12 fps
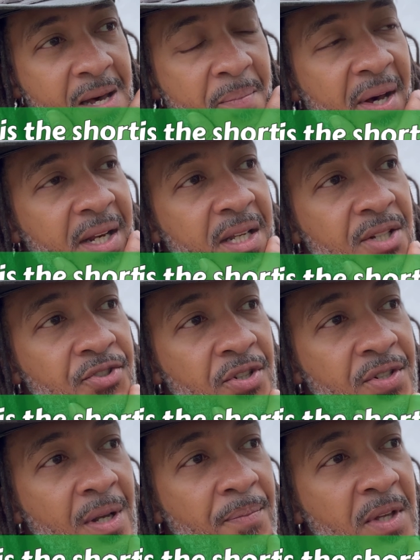But it's
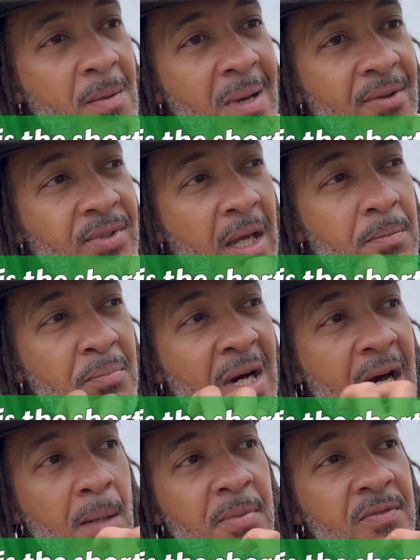just something about that pop